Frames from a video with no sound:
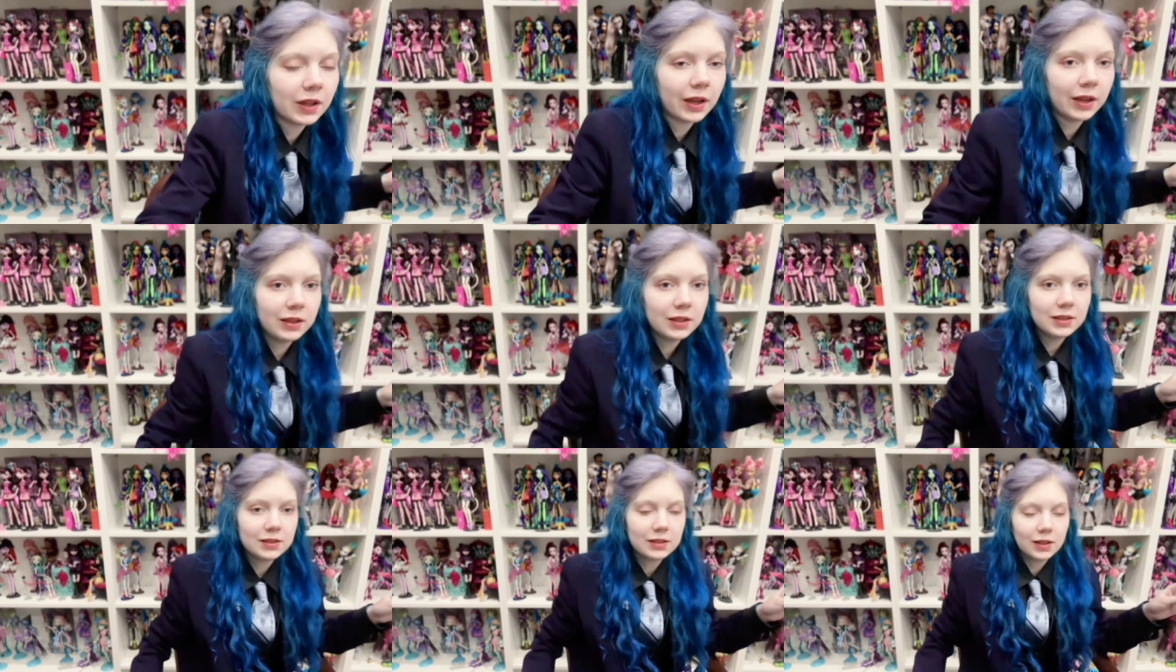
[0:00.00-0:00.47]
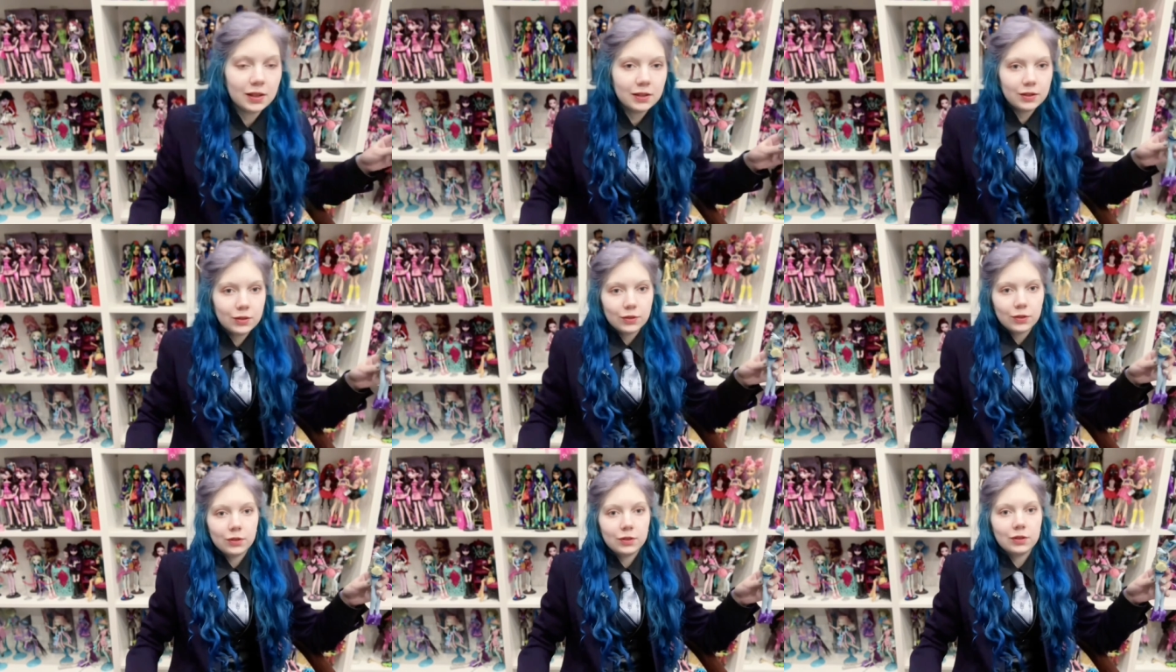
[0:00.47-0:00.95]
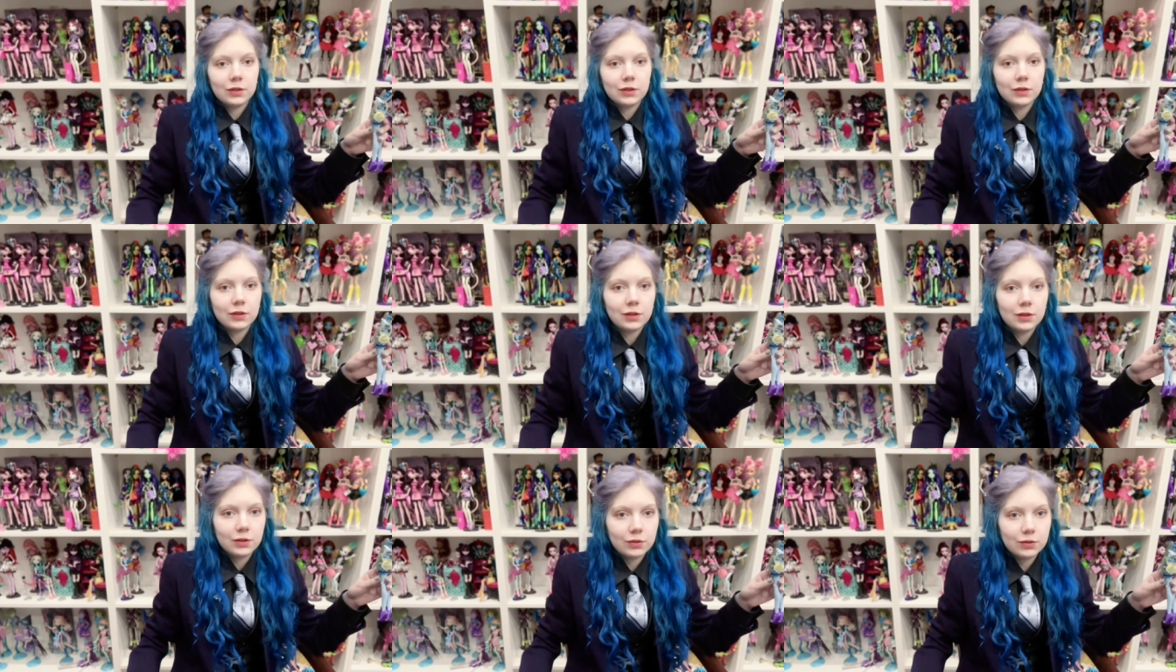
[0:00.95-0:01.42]
I decided not to
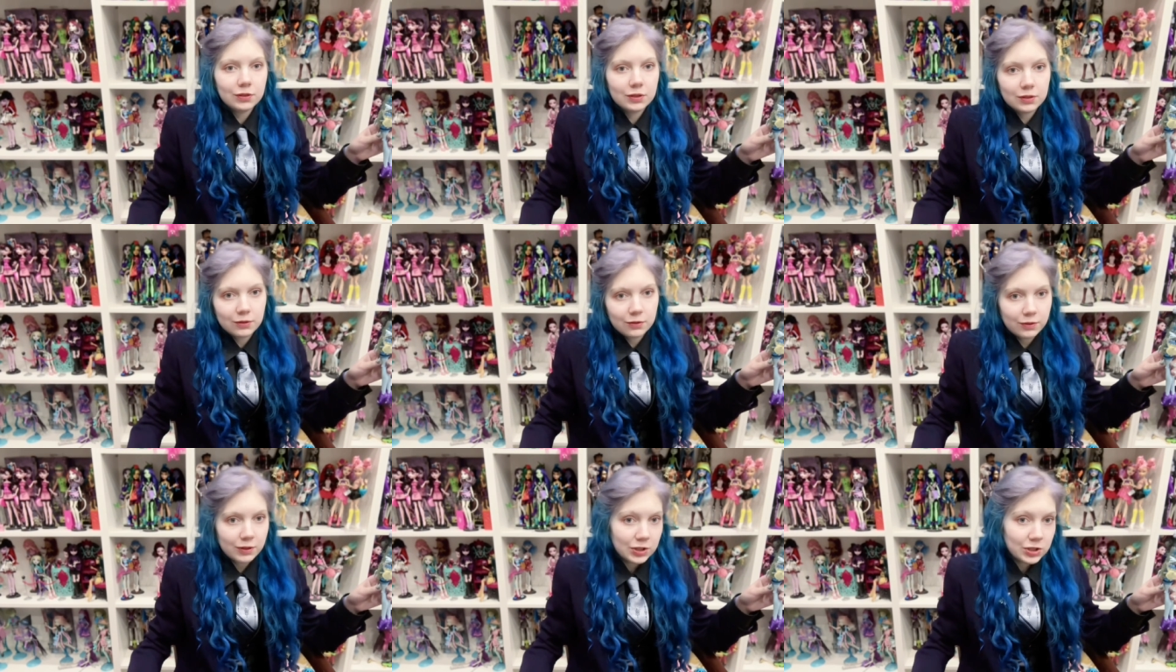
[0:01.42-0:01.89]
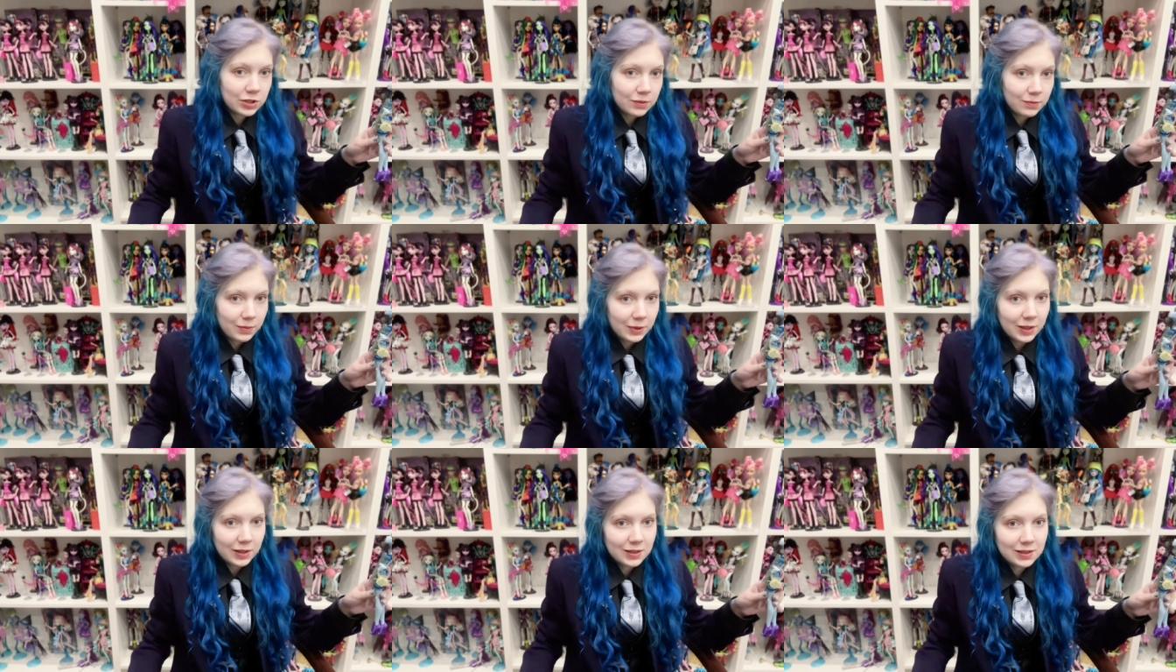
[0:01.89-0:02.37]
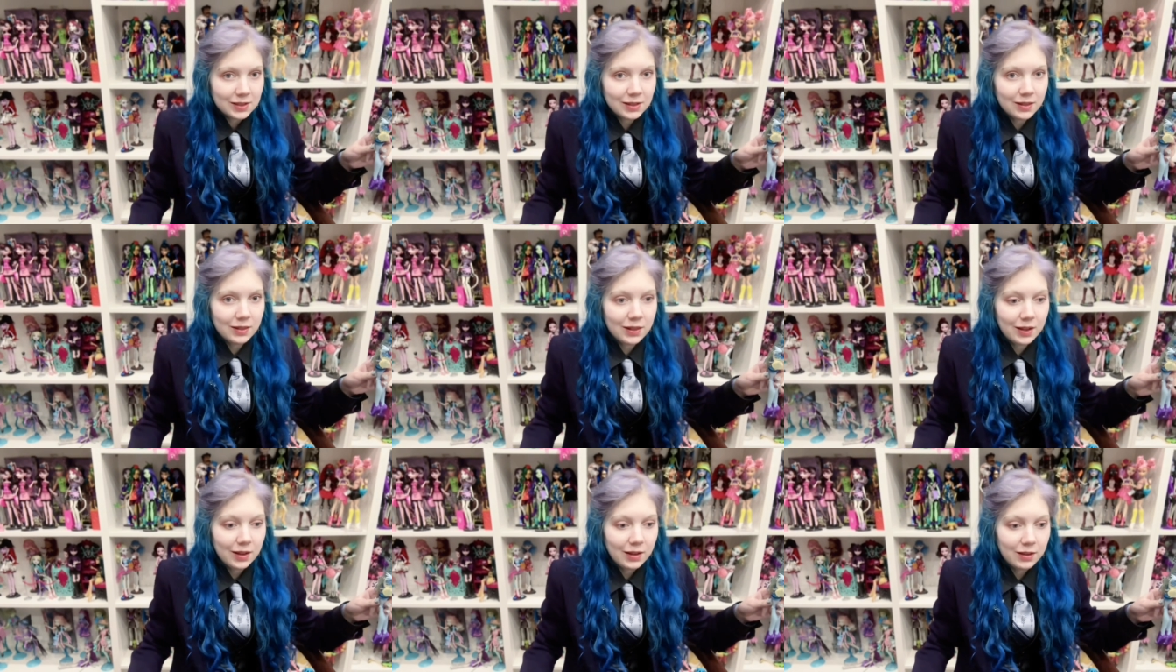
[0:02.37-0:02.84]
include fashion packs in
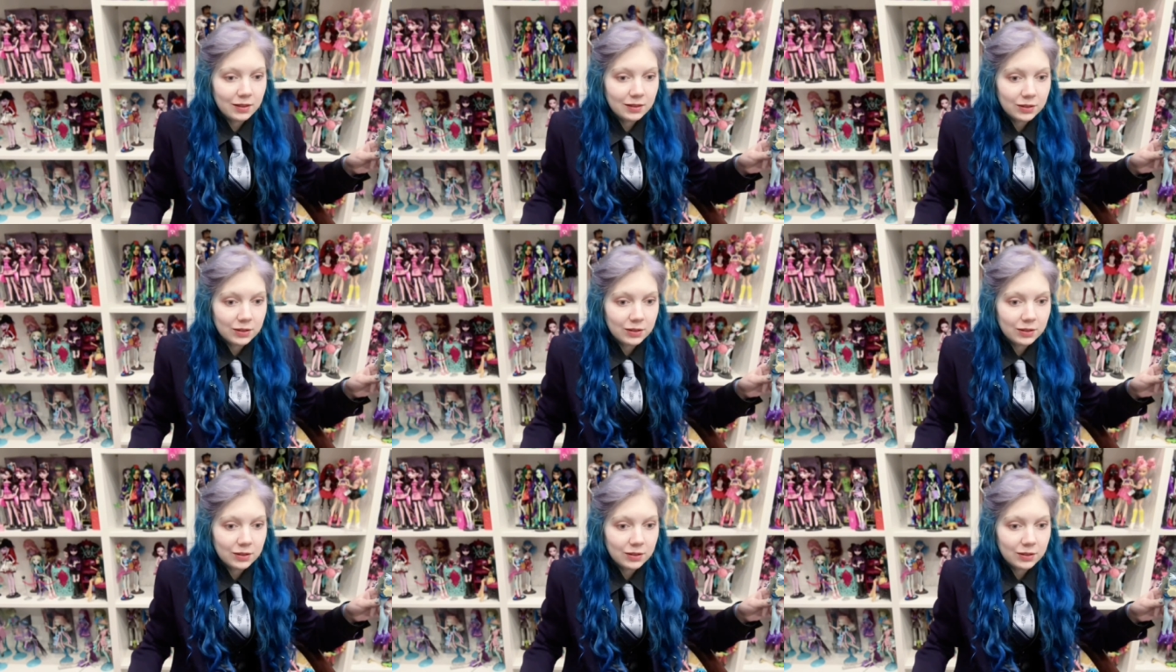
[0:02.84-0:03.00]
the